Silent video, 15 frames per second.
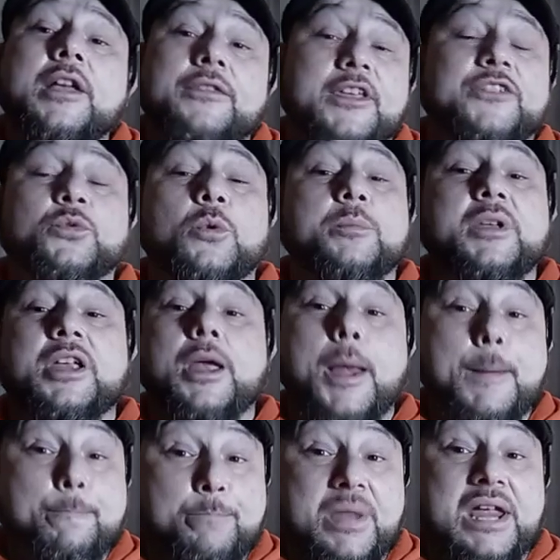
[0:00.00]
This would be
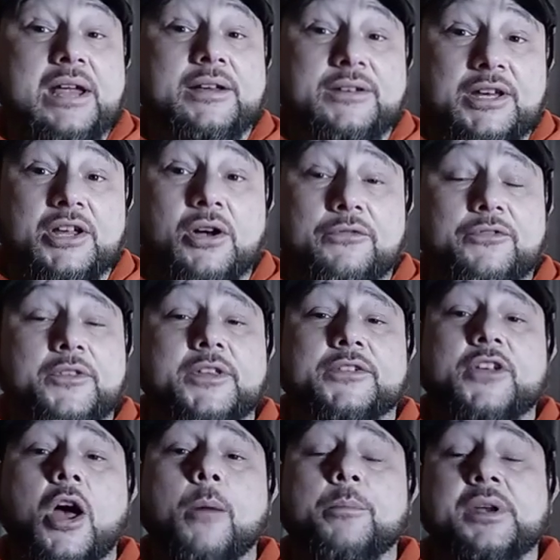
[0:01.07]
a big deal for this
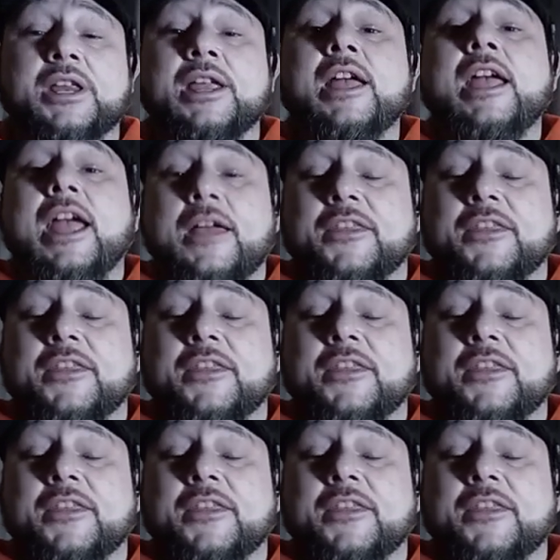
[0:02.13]
company,